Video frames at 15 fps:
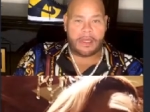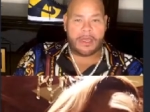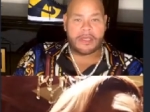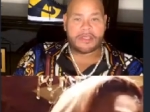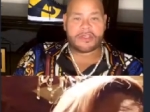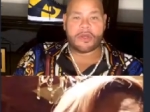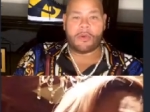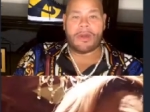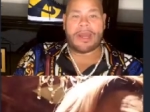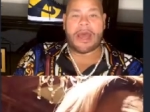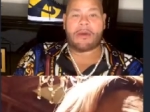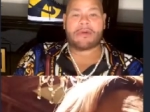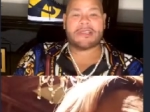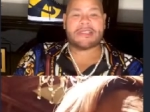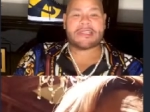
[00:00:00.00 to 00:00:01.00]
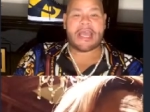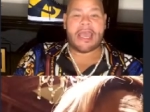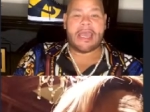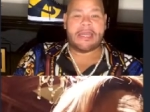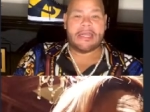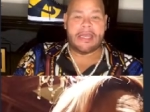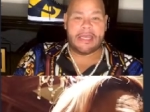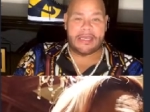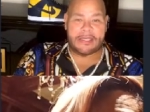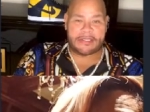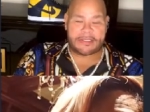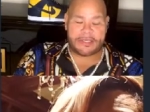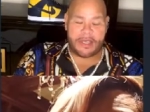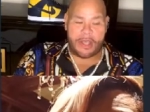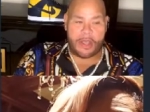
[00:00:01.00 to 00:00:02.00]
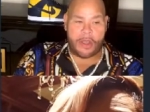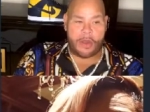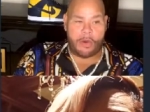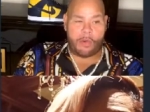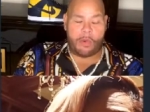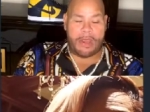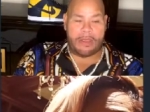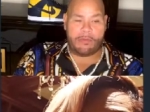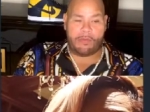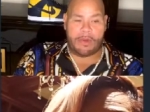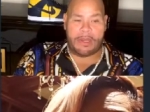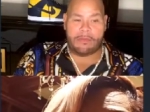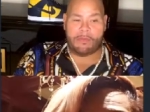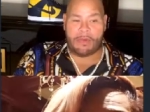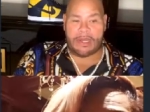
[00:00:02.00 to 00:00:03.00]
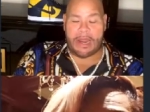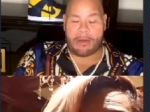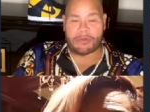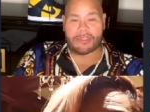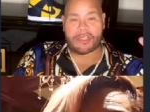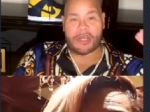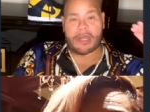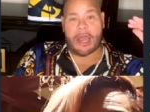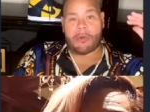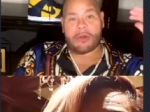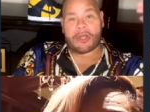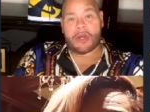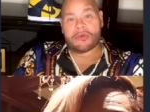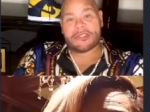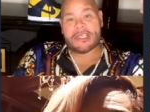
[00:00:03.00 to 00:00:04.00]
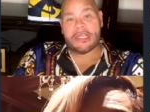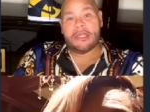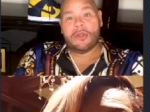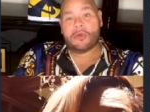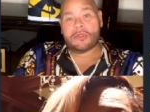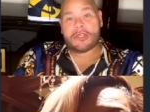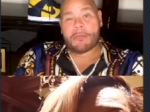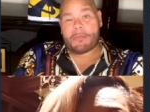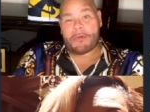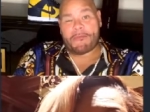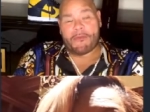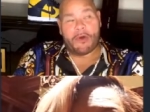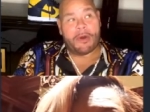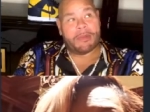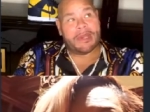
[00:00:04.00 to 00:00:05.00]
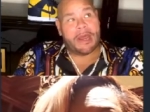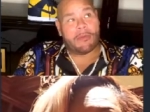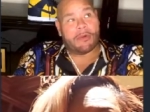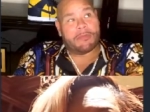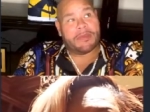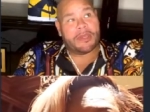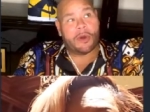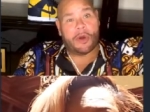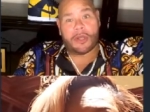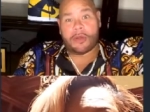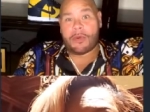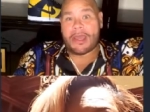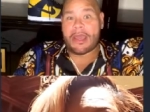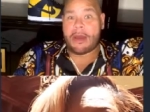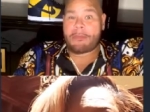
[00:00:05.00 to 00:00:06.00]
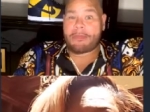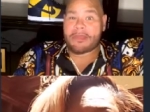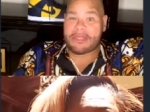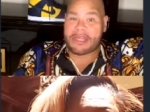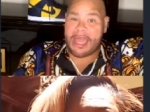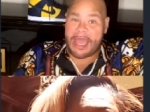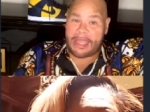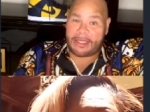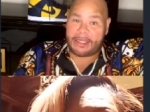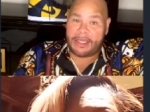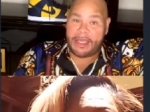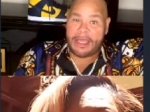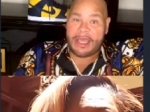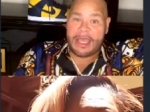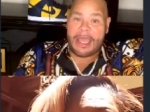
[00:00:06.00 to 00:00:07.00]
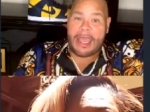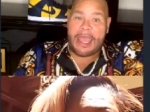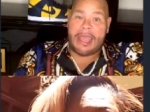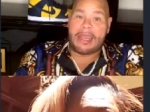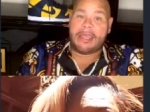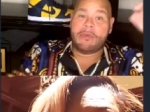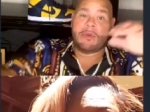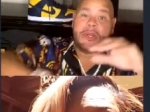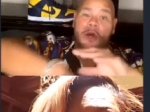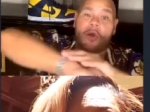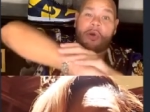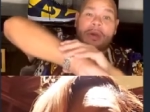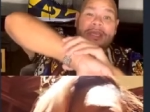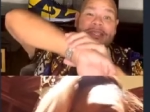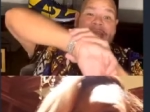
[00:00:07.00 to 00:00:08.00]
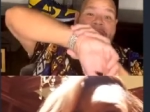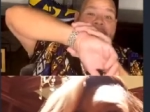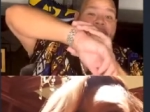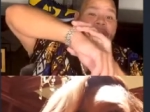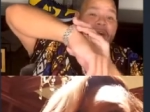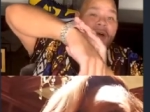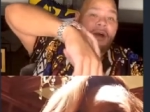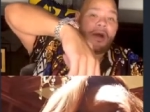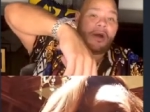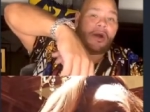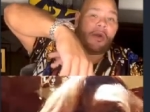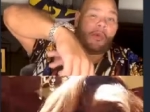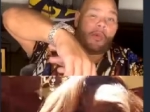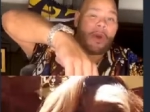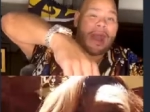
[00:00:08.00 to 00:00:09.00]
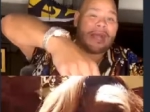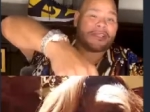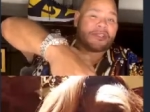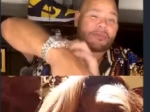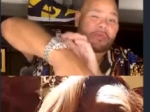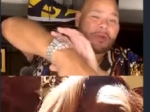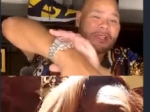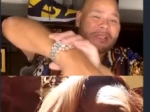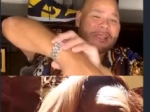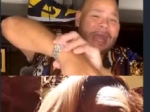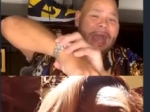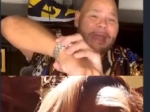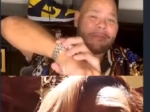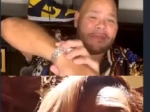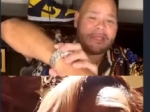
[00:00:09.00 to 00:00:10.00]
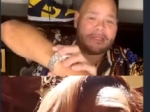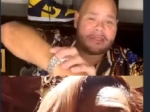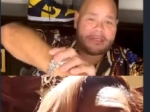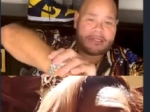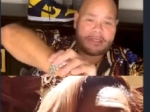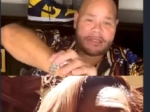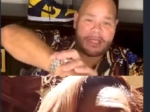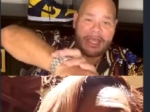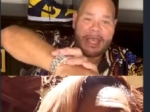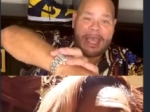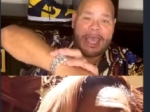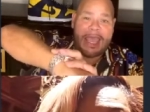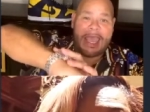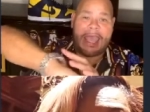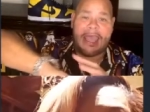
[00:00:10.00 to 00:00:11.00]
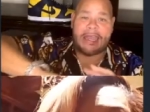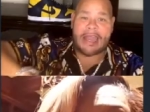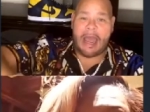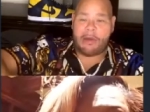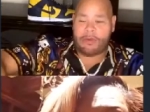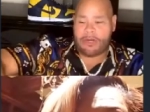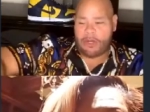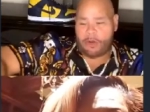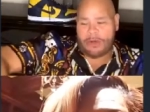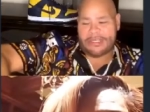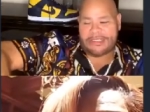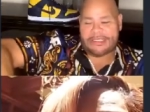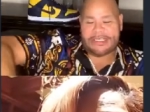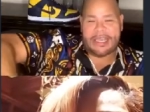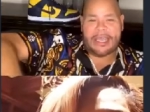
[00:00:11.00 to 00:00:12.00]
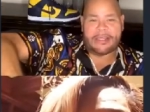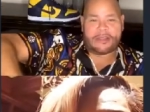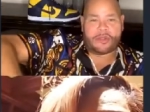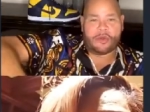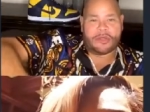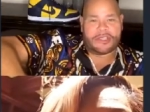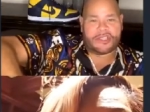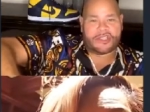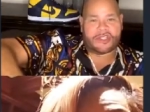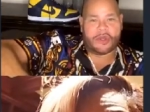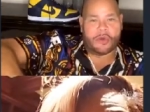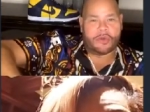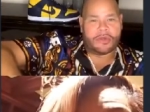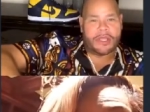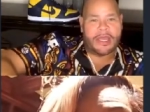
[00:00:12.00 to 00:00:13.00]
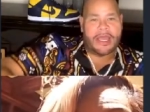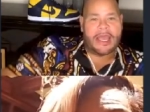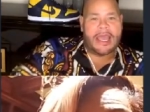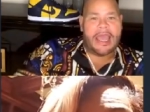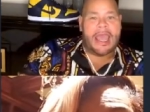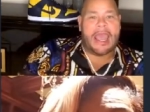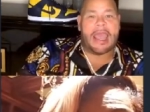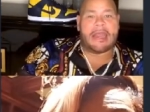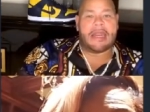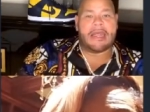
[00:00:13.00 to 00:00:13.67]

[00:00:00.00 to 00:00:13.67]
So what I was saying is, when I was younger, I would go see Luther perform, and I would be all the way up a deck, and he would always have a watch with diamonds, and I would always see it through the suit. And then